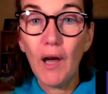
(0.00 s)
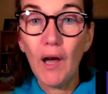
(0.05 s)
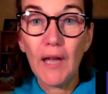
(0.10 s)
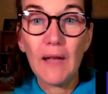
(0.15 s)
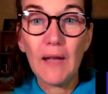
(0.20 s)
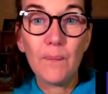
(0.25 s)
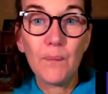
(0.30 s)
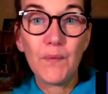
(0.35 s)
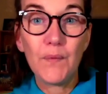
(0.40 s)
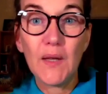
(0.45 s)

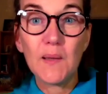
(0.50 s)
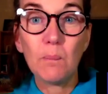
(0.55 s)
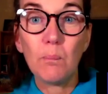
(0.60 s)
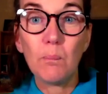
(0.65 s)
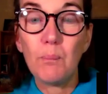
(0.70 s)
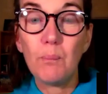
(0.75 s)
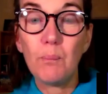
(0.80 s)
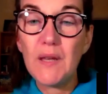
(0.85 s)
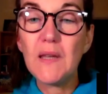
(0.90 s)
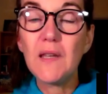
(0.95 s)
by this
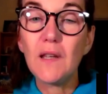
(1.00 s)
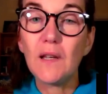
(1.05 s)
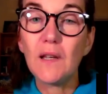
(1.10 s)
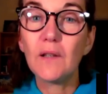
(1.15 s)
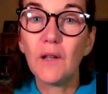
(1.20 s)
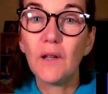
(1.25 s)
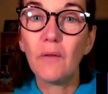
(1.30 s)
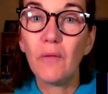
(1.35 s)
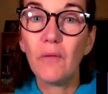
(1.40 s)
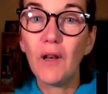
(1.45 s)

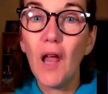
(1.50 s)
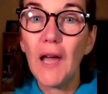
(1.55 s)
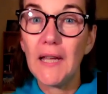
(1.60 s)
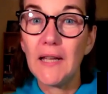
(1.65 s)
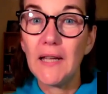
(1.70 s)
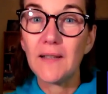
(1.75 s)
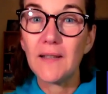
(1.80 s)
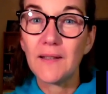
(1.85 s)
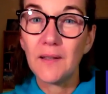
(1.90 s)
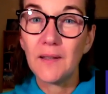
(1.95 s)
beacon of
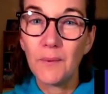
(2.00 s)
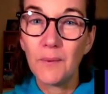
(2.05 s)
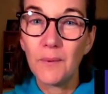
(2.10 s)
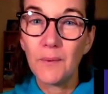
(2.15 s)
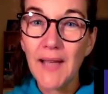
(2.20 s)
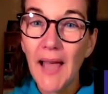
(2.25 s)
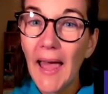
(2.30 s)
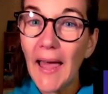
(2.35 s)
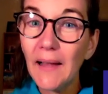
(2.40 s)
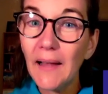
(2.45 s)
light that
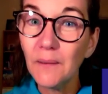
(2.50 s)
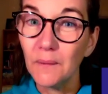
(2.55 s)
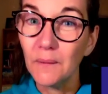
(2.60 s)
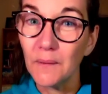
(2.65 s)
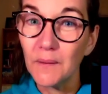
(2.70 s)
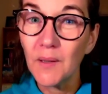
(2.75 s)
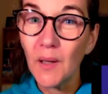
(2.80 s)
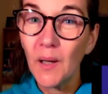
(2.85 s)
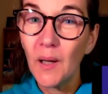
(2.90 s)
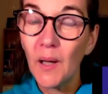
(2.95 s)
was
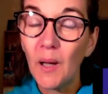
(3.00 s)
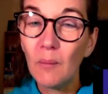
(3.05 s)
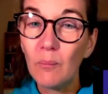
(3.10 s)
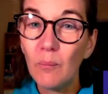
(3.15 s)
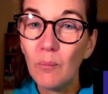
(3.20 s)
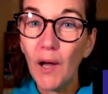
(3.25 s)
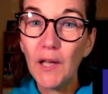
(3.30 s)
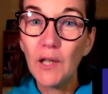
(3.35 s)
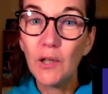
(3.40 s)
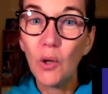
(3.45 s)
held
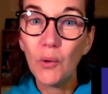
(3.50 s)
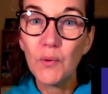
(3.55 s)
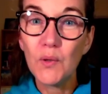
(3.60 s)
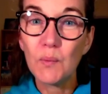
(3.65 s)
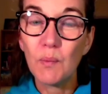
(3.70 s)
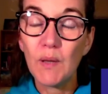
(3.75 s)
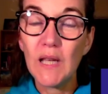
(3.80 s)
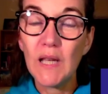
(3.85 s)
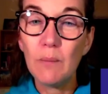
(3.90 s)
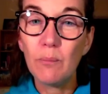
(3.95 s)
by
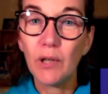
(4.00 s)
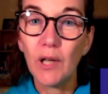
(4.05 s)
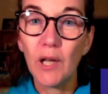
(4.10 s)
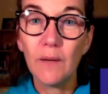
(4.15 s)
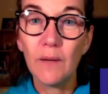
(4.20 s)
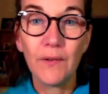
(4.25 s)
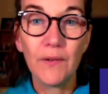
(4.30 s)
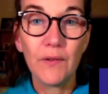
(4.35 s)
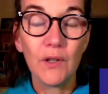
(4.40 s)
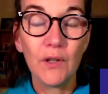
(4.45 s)
God's
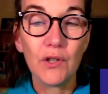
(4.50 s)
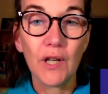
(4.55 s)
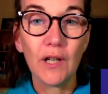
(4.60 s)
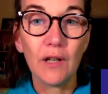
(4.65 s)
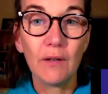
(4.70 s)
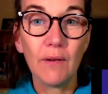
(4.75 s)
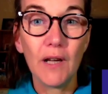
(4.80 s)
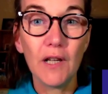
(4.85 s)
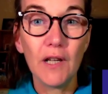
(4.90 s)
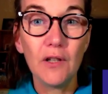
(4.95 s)
people over the
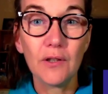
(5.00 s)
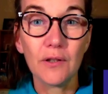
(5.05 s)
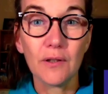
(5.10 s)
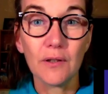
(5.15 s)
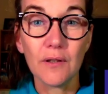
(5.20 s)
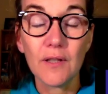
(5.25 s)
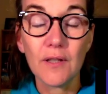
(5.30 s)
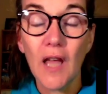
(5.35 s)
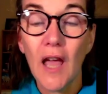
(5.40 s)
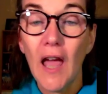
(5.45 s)

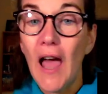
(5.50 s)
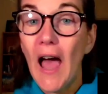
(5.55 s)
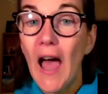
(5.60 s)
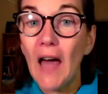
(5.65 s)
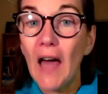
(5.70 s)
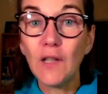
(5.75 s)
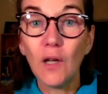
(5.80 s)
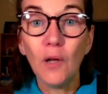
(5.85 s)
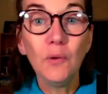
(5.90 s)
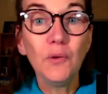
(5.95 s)
generations.
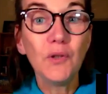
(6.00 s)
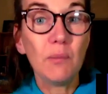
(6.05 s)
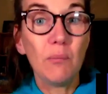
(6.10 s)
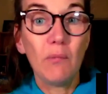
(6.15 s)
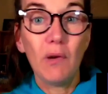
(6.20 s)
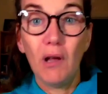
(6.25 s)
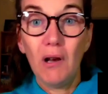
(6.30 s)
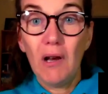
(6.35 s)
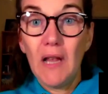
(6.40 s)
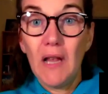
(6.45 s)
And
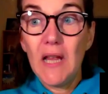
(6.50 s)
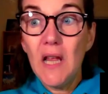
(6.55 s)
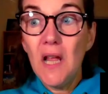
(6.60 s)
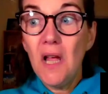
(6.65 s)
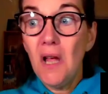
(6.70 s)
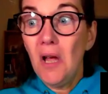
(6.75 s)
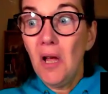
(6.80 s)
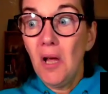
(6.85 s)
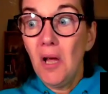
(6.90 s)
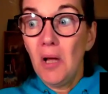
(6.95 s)

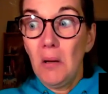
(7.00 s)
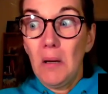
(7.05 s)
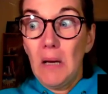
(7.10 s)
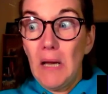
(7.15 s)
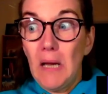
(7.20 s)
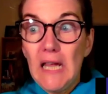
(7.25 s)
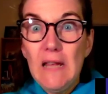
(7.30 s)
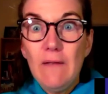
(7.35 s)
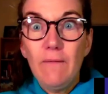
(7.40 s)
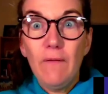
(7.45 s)
ultimately,
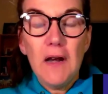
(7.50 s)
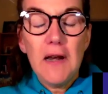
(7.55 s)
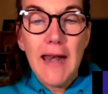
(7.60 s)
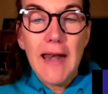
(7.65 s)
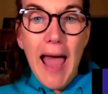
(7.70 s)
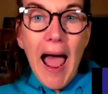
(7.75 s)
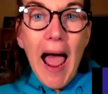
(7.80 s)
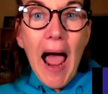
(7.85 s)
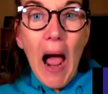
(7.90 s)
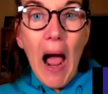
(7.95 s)

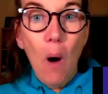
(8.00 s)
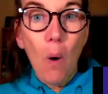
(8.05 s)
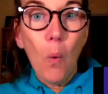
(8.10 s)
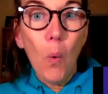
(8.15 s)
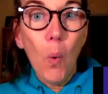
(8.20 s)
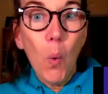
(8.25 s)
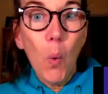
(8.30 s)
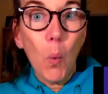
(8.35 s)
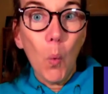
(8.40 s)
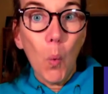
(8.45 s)
even
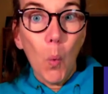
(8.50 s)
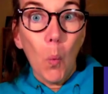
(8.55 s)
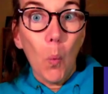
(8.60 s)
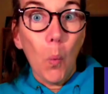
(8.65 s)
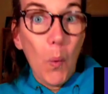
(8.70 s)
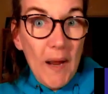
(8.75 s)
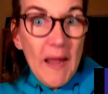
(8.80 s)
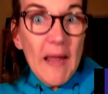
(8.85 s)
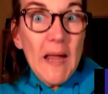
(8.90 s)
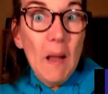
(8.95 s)
now,
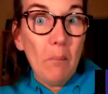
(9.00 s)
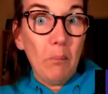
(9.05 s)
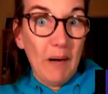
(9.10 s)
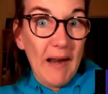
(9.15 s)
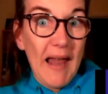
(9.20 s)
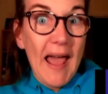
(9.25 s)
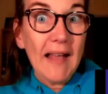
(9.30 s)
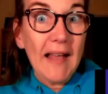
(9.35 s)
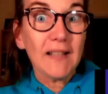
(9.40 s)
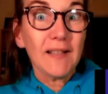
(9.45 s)
we're
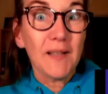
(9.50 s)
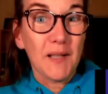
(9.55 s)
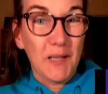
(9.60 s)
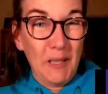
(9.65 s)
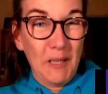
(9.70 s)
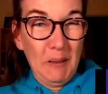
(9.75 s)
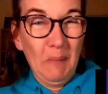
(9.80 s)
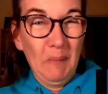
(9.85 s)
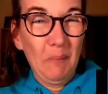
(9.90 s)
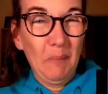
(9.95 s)

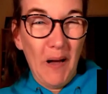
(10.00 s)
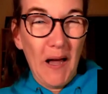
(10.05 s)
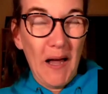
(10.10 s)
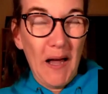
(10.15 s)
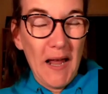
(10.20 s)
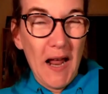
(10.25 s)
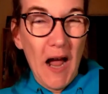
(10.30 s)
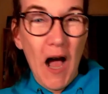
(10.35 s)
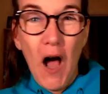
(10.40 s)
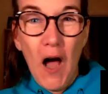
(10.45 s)
blessed
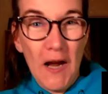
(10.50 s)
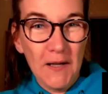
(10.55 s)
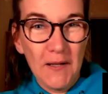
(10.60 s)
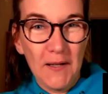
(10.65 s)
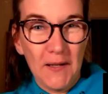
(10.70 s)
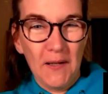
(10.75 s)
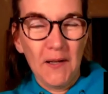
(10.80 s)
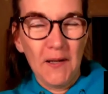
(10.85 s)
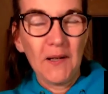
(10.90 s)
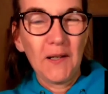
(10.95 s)
by
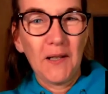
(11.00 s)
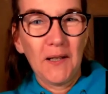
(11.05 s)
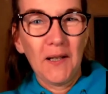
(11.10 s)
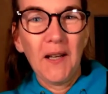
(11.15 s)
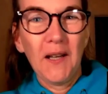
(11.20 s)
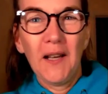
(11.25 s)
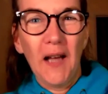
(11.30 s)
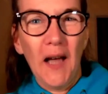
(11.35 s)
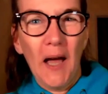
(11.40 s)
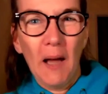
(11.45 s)
Isaac
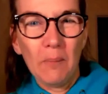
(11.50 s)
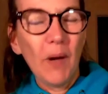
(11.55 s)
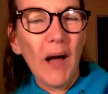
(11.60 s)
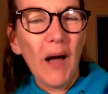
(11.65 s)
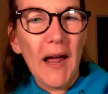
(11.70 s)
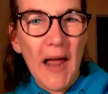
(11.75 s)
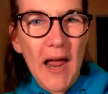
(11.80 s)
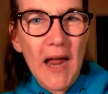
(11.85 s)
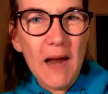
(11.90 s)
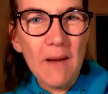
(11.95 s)
and
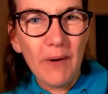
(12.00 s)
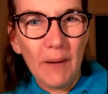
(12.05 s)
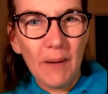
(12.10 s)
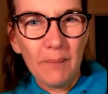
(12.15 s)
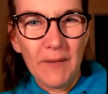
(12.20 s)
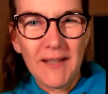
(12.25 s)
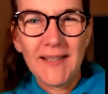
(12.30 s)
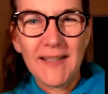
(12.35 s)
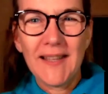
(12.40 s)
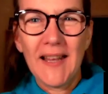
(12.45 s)
by
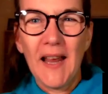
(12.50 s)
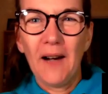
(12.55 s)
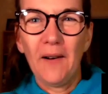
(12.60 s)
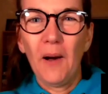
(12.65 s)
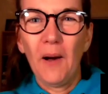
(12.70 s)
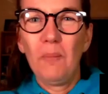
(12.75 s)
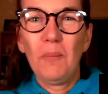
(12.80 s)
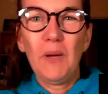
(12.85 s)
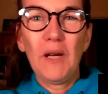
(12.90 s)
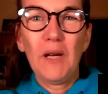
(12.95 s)
Abram and
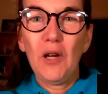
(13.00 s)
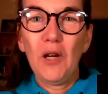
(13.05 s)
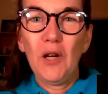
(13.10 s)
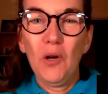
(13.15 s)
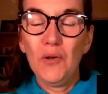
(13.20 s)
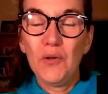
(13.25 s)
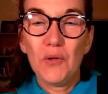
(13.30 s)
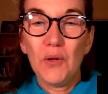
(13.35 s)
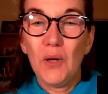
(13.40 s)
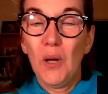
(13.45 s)
Sarah,
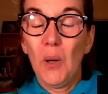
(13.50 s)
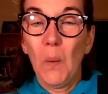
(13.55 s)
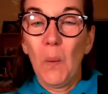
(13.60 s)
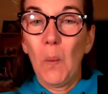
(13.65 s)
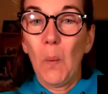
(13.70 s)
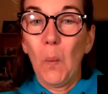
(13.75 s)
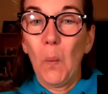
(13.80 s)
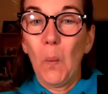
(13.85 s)
because